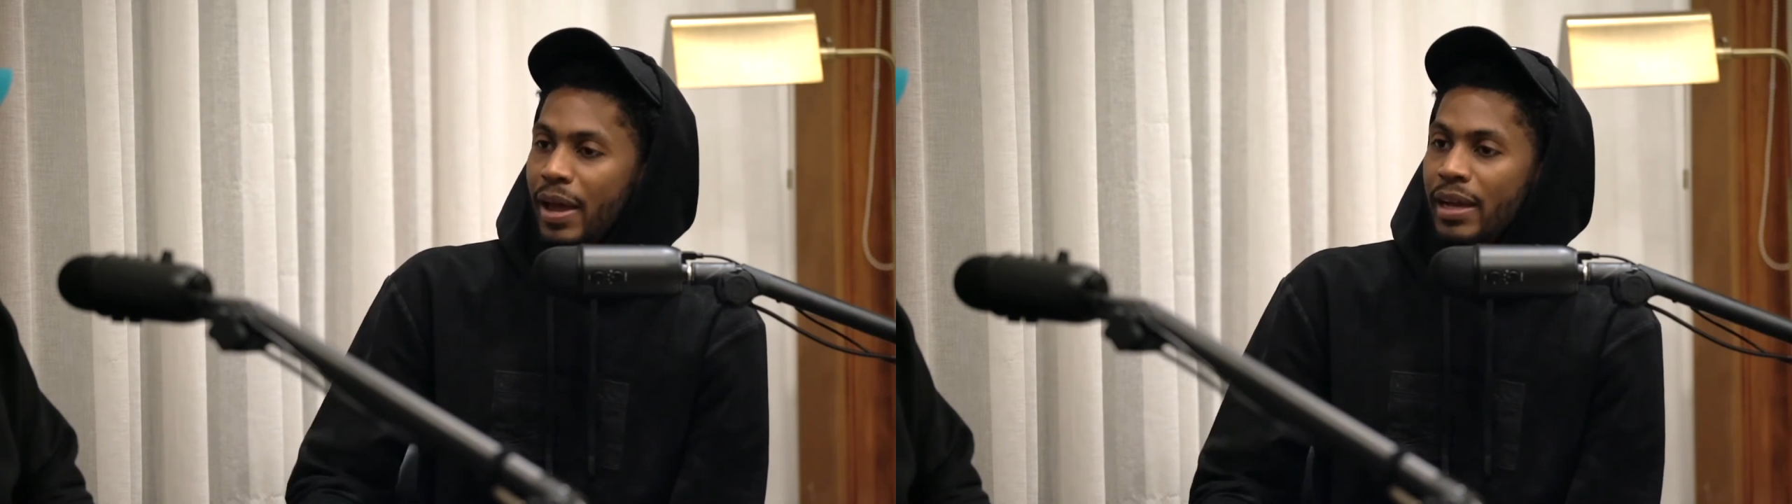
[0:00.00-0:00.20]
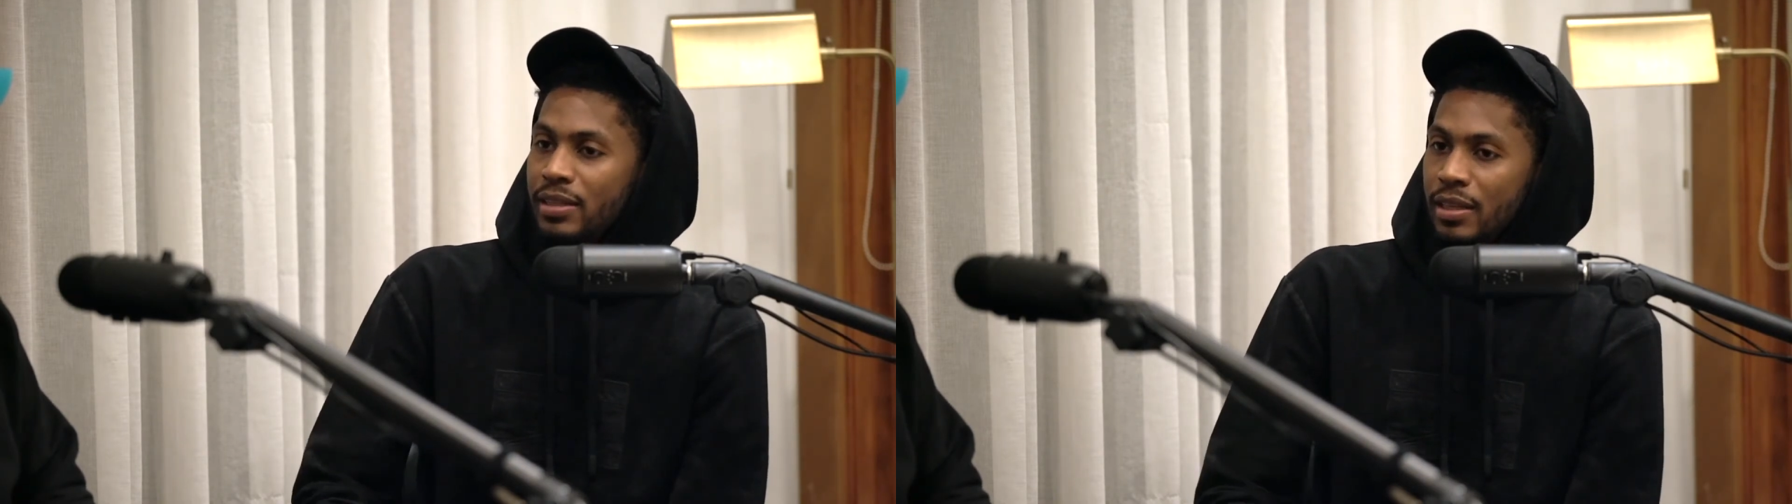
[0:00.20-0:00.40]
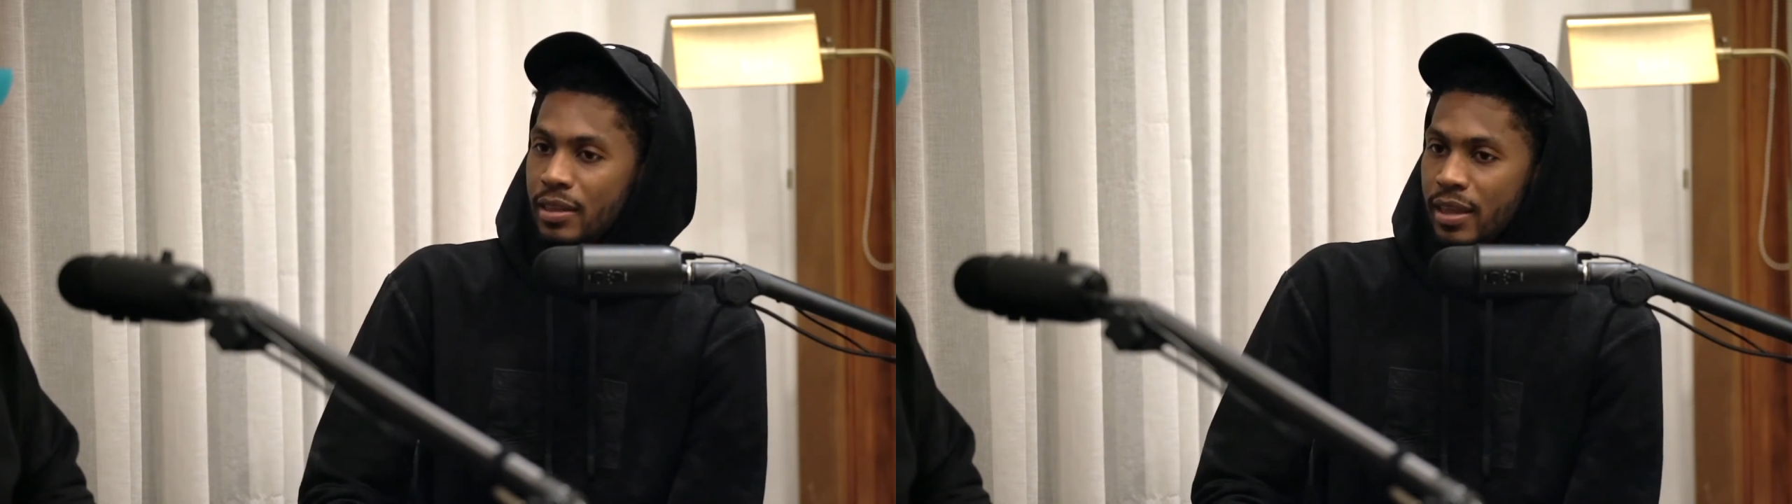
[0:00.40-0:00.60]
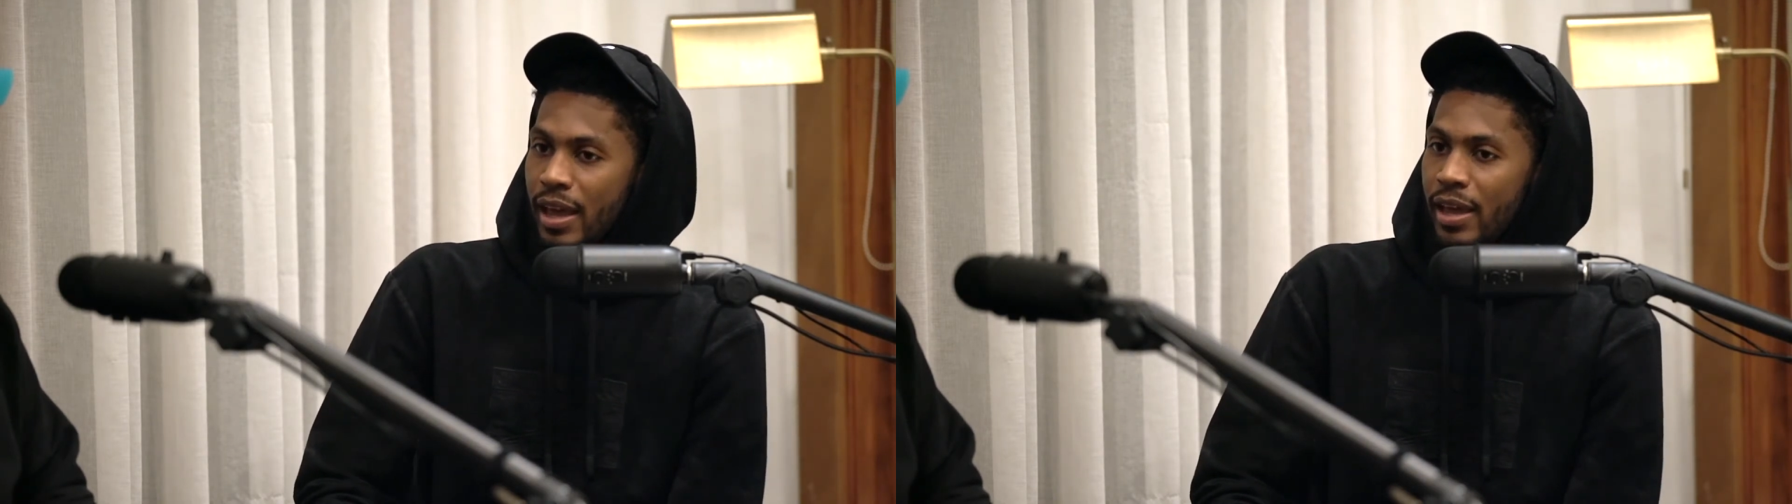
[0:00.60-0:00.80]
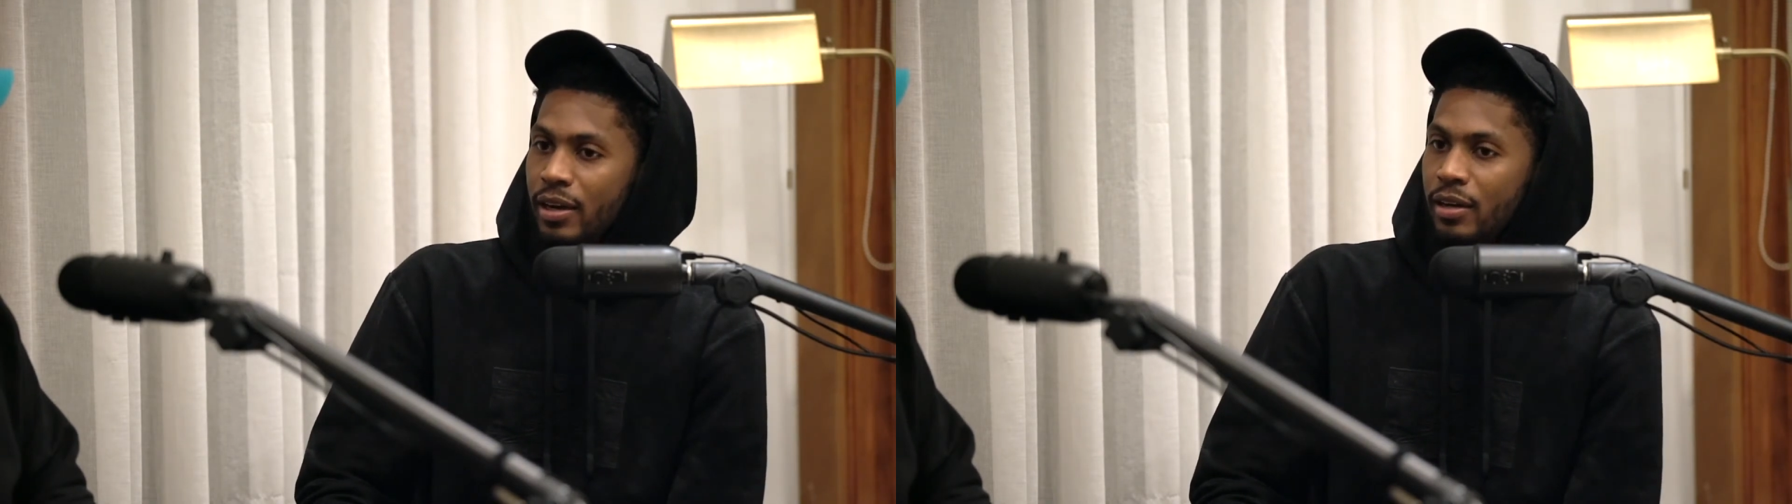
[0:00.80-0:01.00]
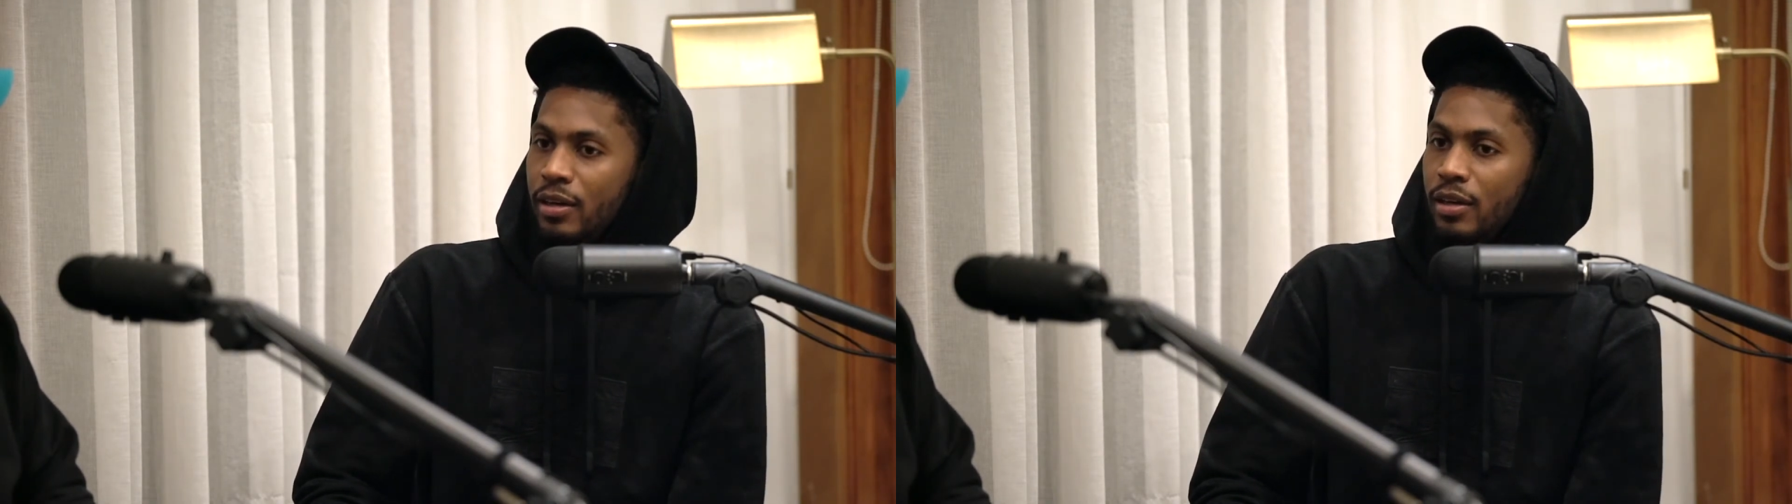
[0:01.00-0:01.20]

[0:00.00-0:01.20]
back to that